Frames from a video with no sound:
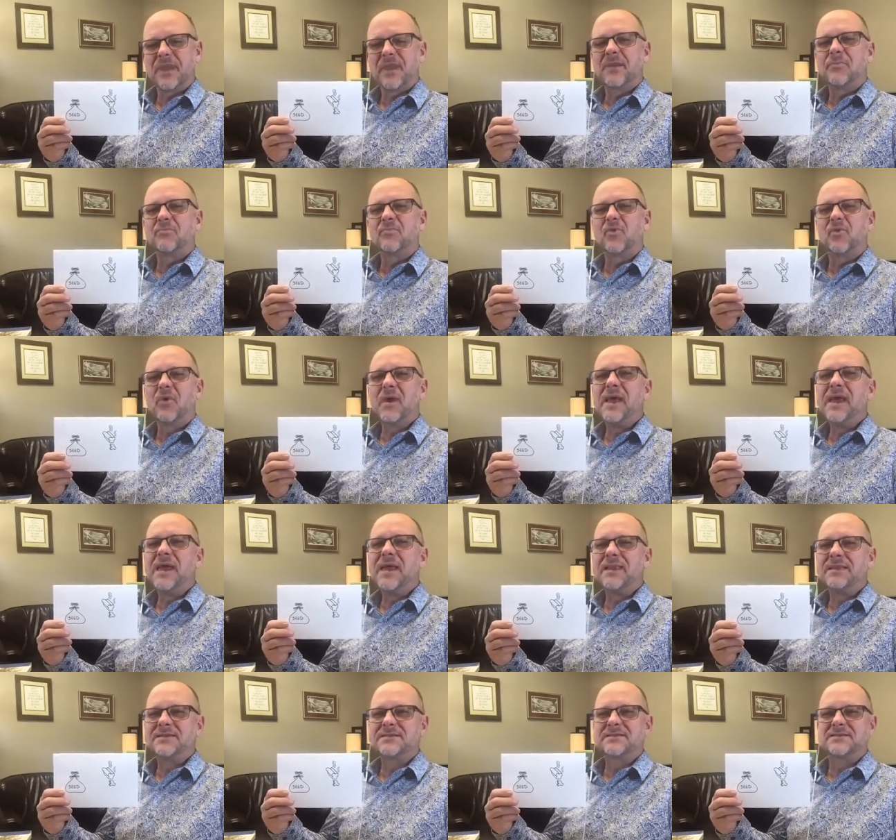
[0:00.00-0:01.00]
Bread
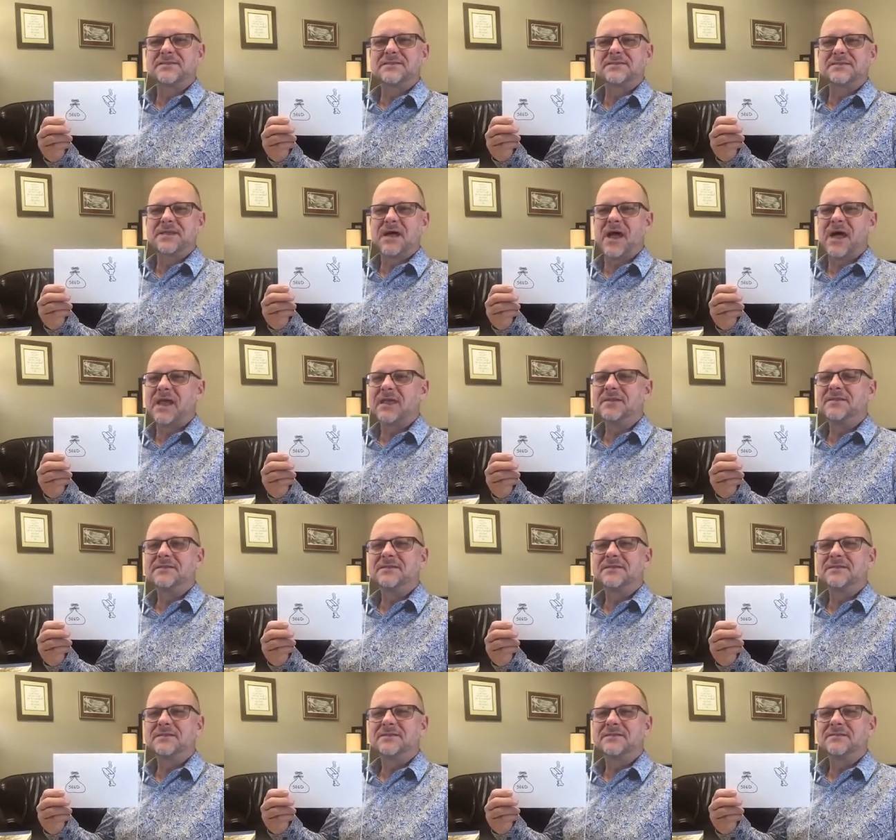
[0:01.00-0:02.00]
is designed
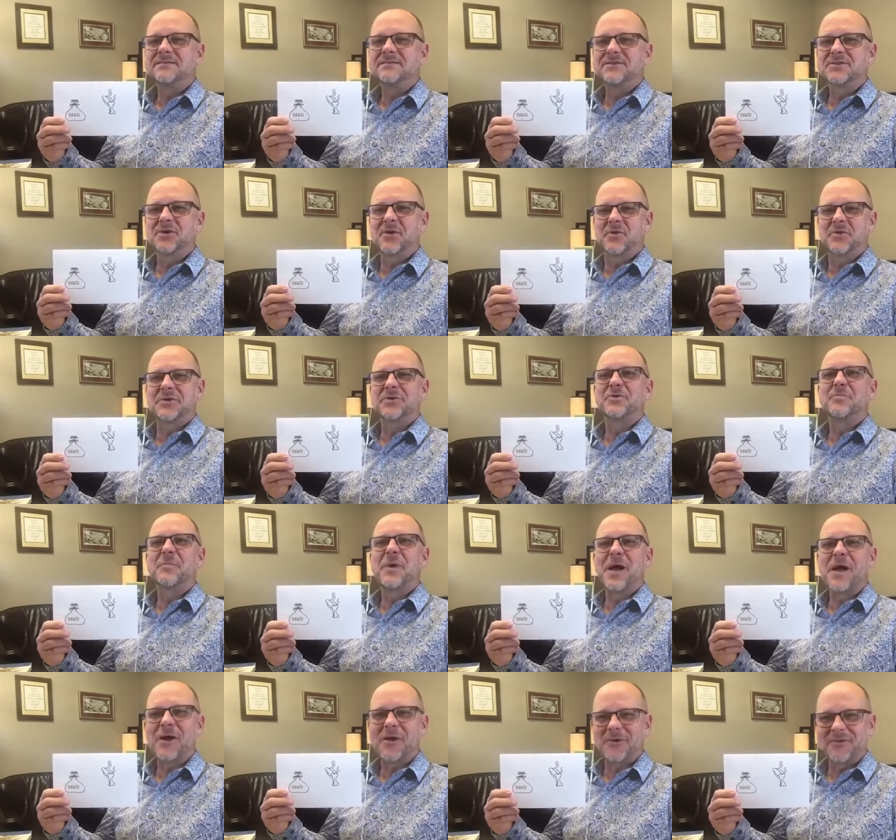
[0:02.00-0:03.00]
to go in your
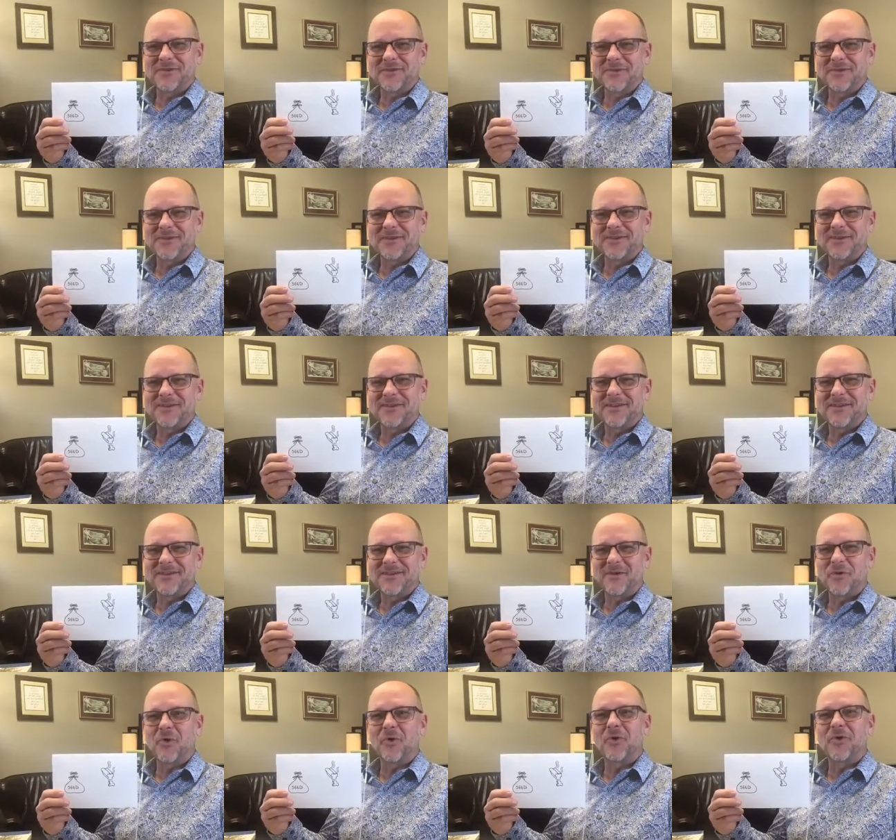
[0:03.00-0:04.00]
mouth
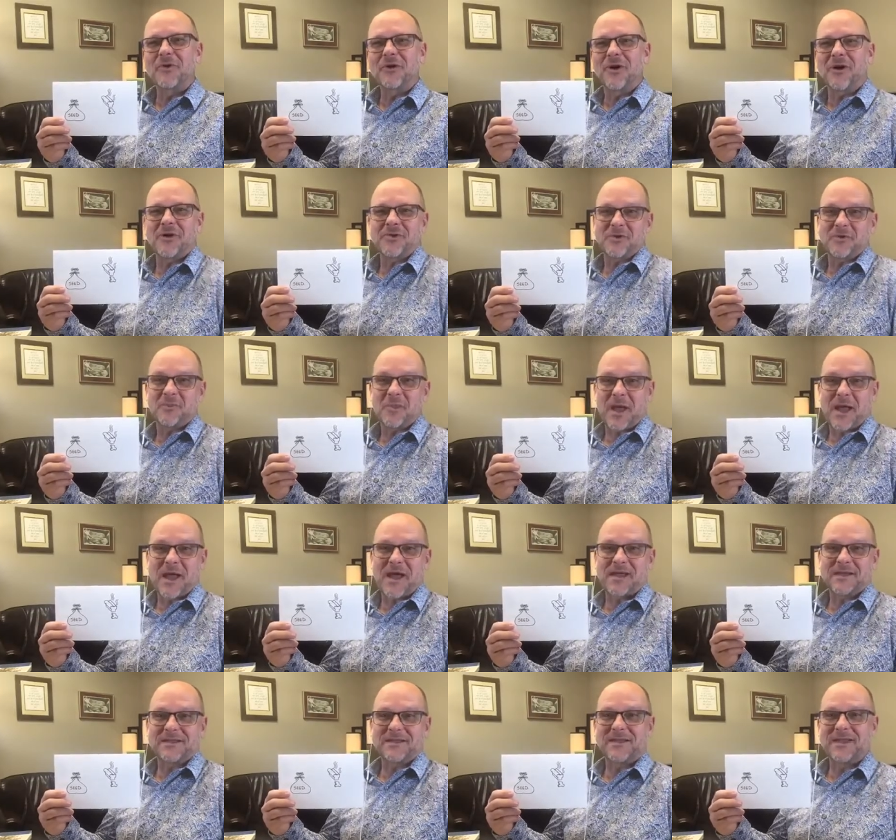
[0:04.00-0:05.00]
or on your
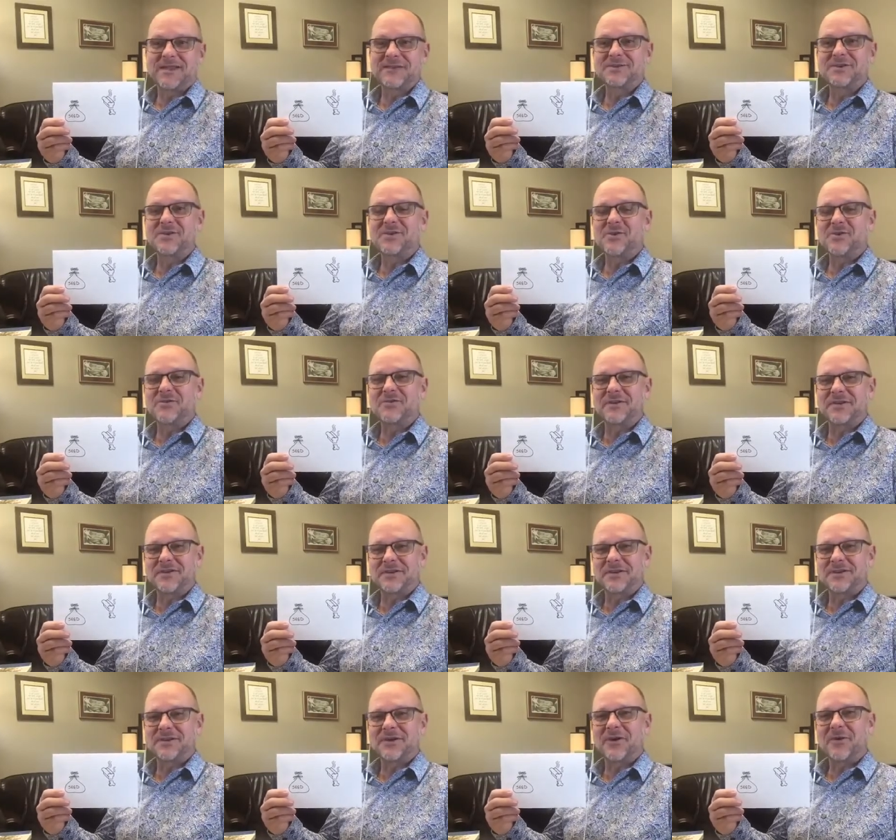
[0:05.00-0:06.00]
back as clothing.
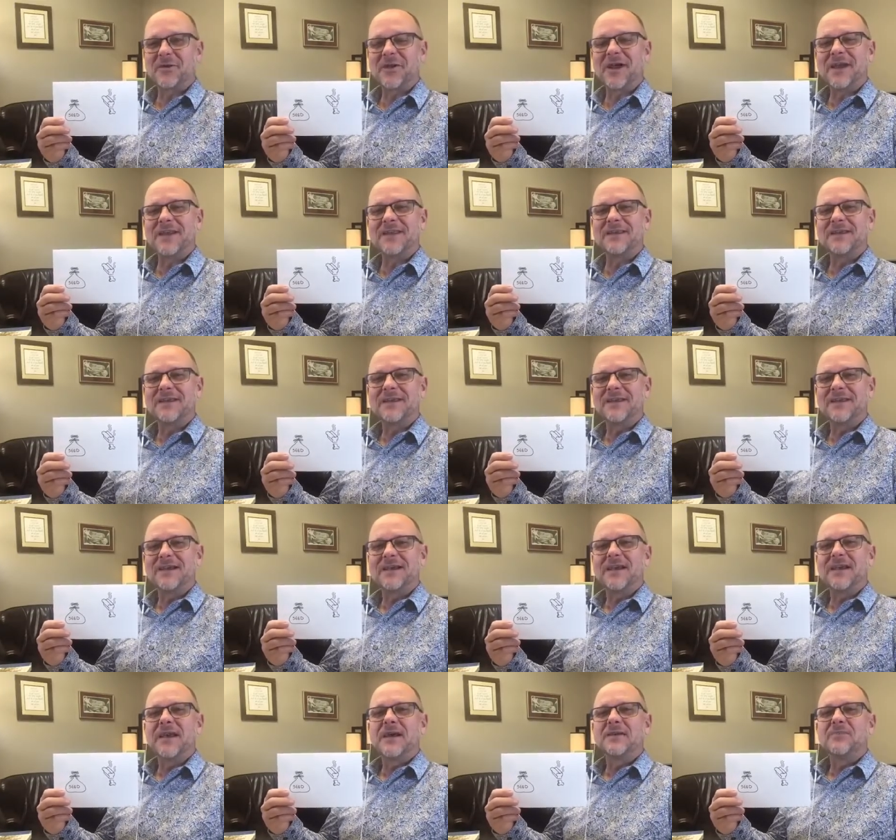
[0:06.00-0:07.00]
All right?
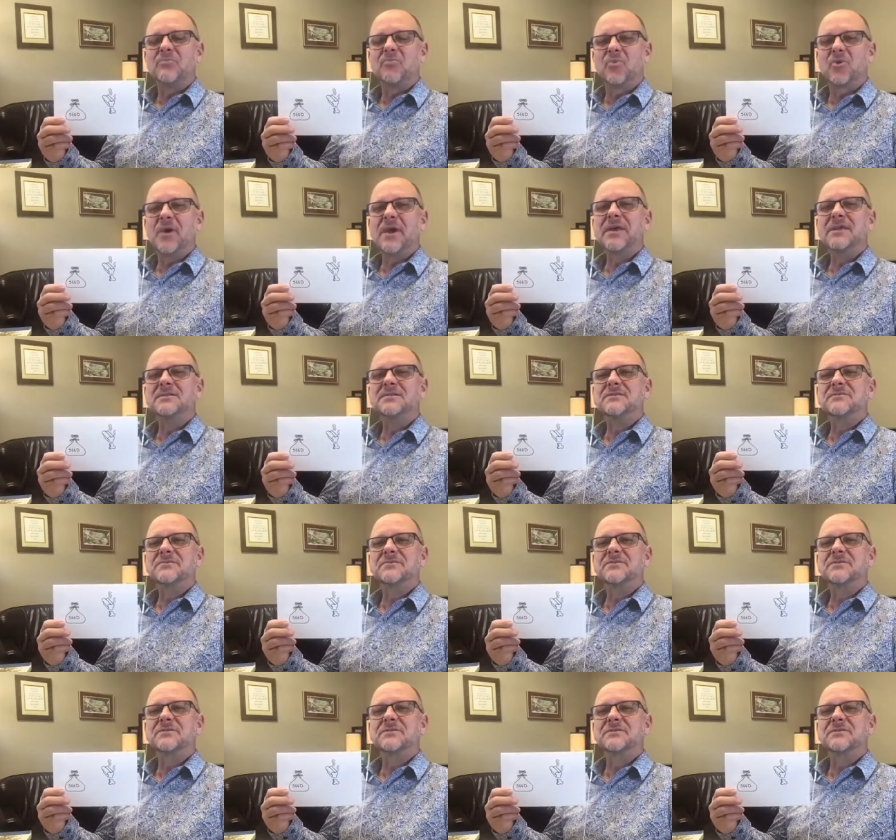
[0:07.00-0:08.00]
Bread is
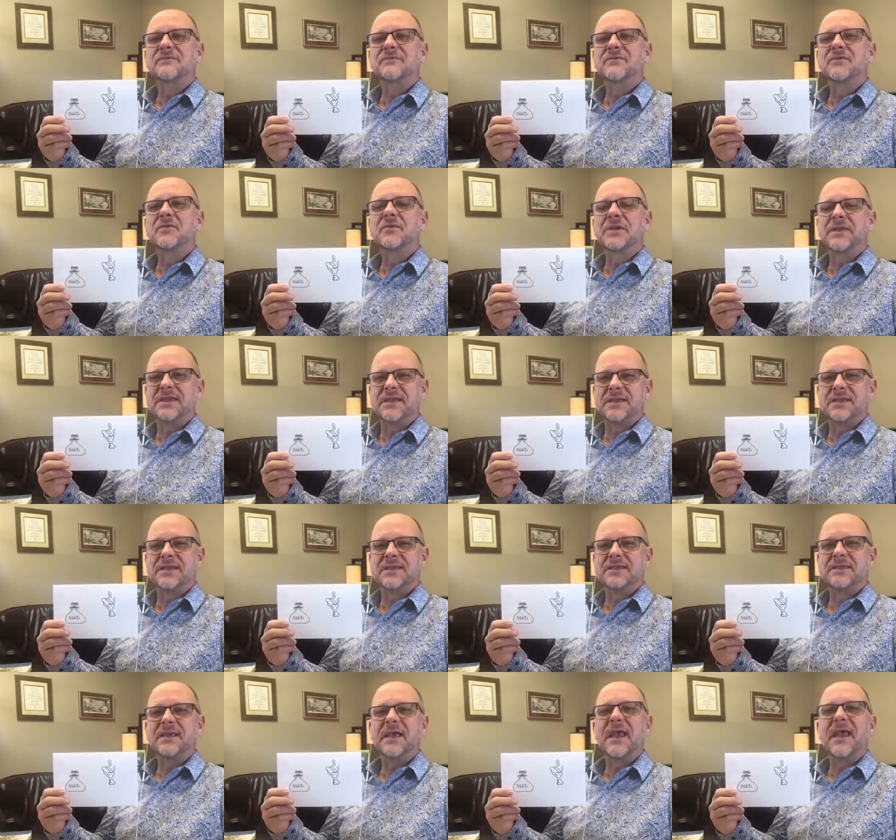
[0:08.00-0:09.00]
for eating
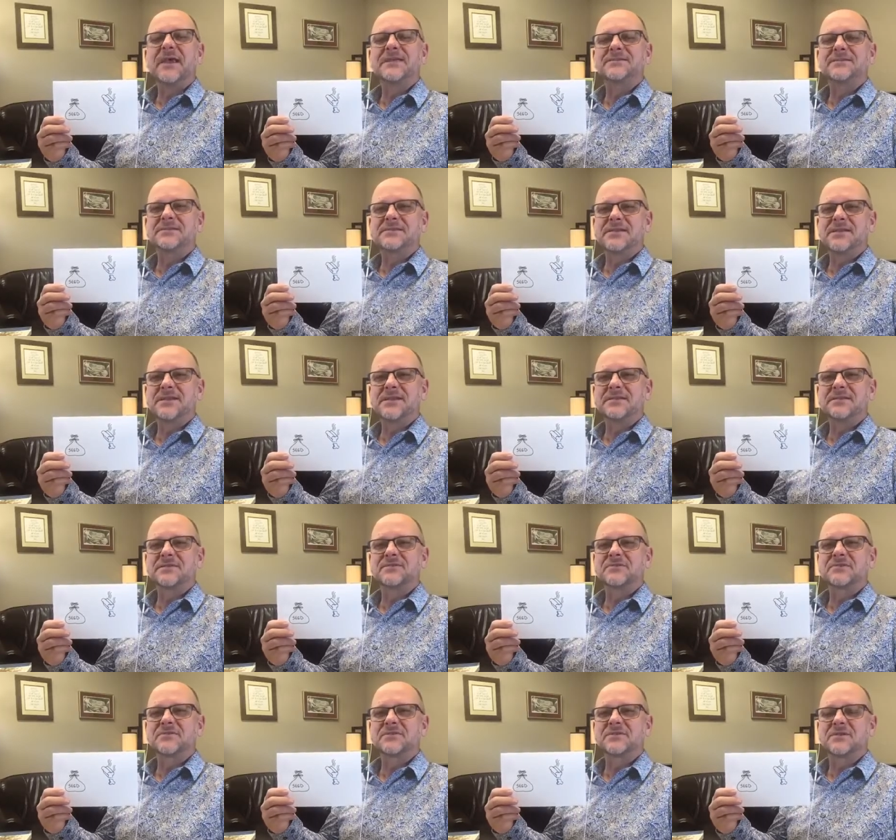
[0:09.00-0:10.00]
and seed is for
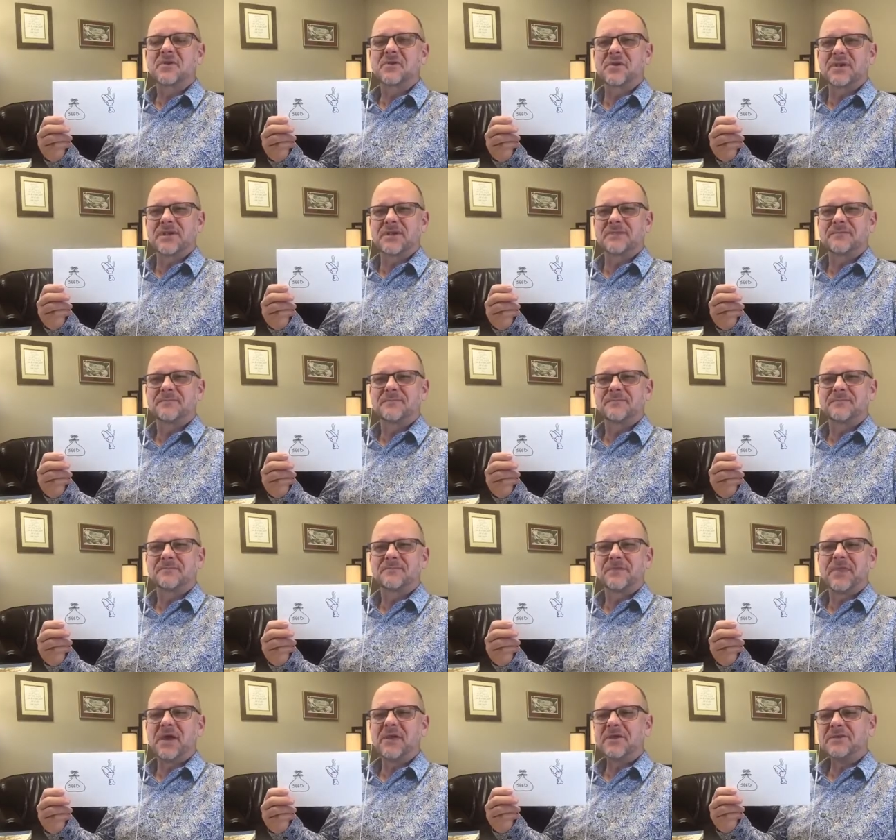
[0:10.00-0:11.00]
sowing.
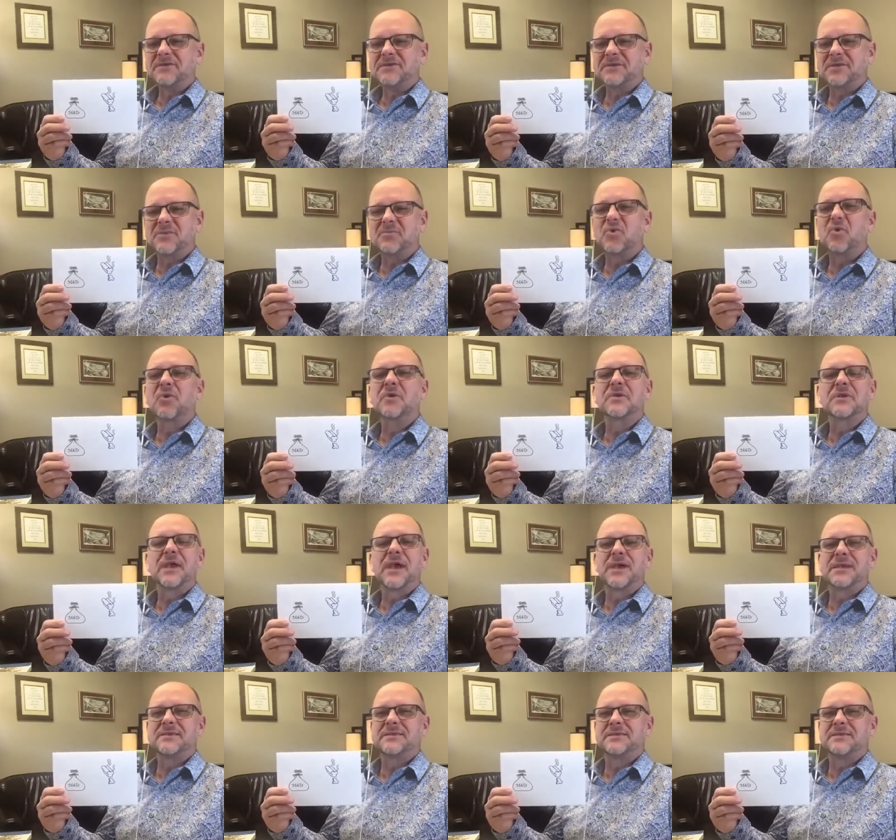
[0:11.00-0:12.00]
Now here's an important
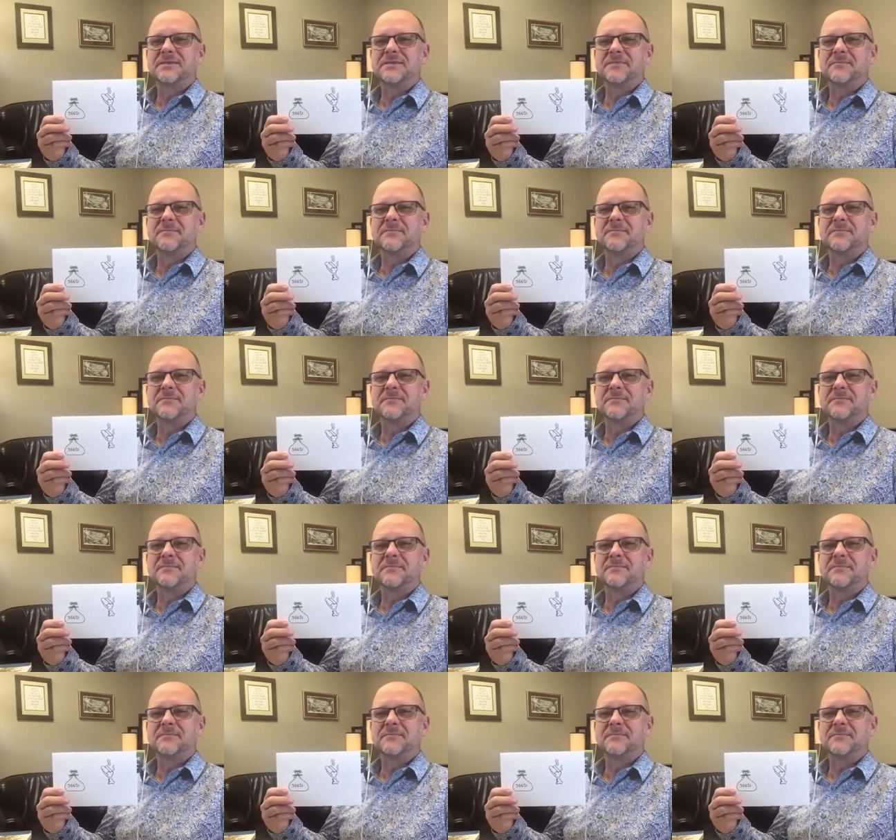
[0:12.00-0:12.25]
idea.